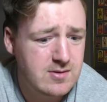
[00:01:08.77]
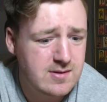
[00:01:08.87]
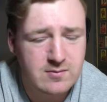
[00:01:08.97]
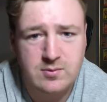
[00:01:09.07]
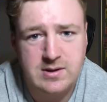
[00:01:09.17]
and
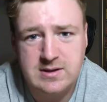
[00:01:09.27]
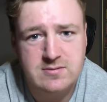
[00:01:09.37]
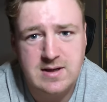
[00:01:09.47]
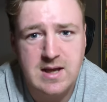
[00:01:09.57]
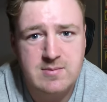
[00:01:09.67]
then look
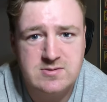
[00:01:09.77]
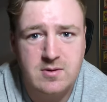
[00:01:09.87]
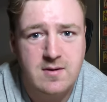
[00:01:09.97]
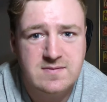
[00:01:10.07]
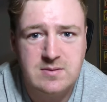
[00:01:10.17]
into a game as
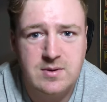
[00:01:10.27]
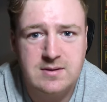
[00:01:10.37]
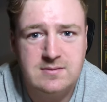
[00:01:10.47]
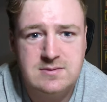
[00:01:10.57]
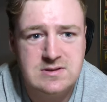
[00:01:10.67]
well if
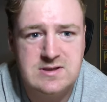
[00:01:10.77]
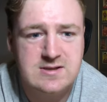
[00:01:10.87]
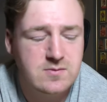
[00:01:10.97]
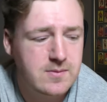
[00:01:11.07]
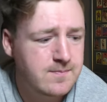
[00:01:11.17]
someone
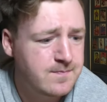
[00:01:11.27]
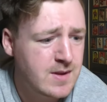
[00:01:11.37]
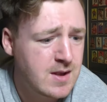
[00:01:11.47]
suggests one.